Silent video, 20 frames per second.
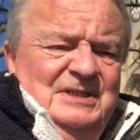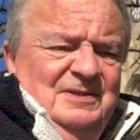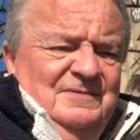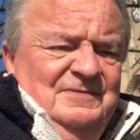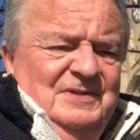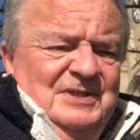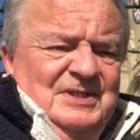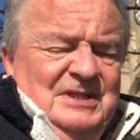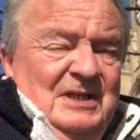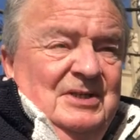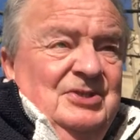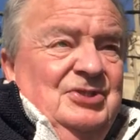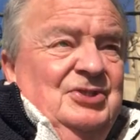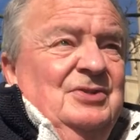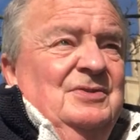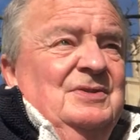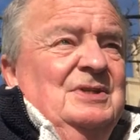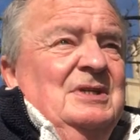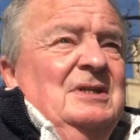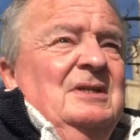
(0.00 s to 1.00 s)
of the
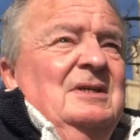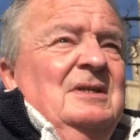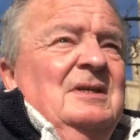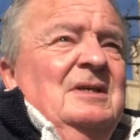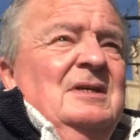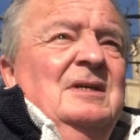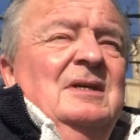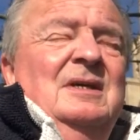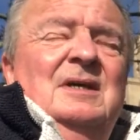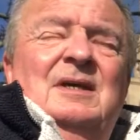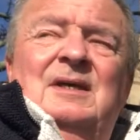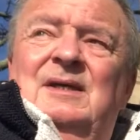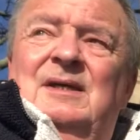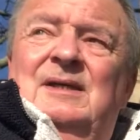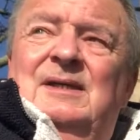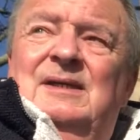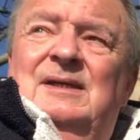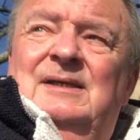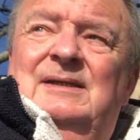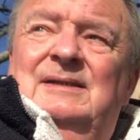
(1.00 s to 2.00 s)
statues.
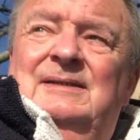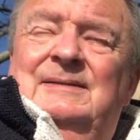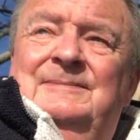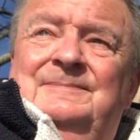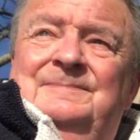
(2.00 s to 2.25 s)
Had